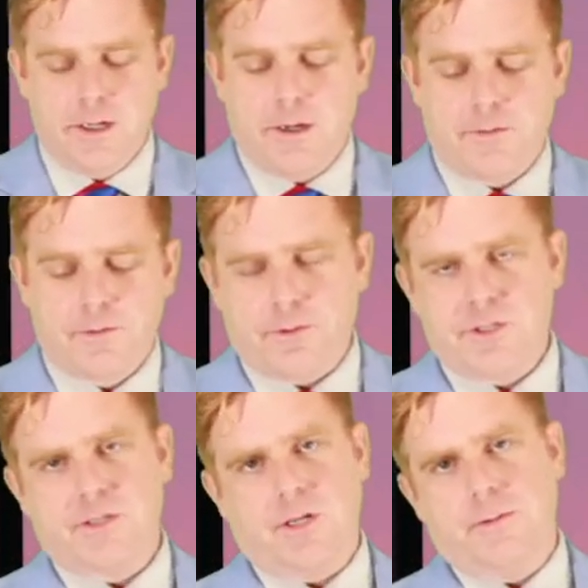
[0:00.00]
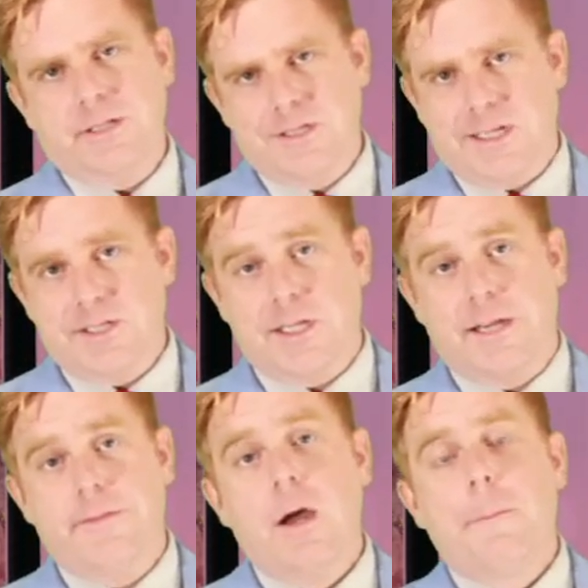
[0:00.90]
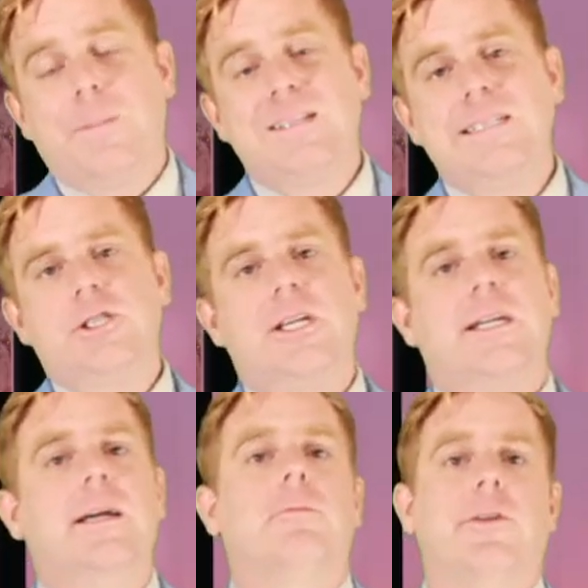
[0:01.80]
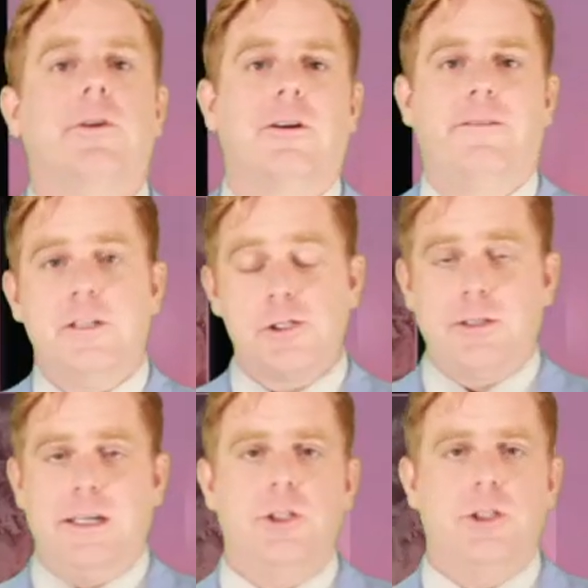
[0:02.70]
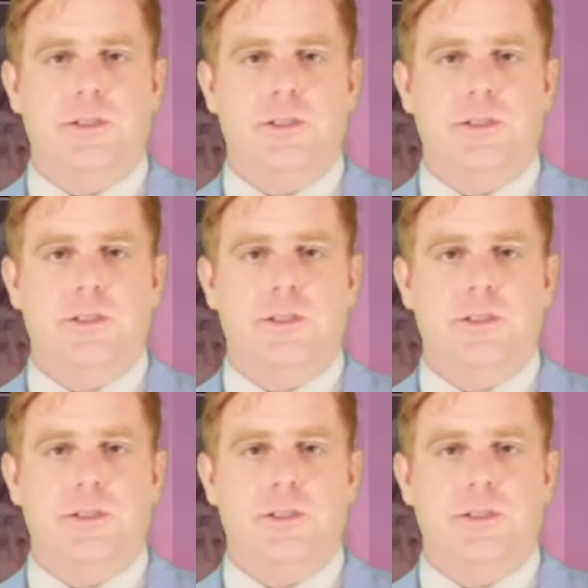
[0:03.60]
Of course, as always, stay safe. Please check in with your official agency.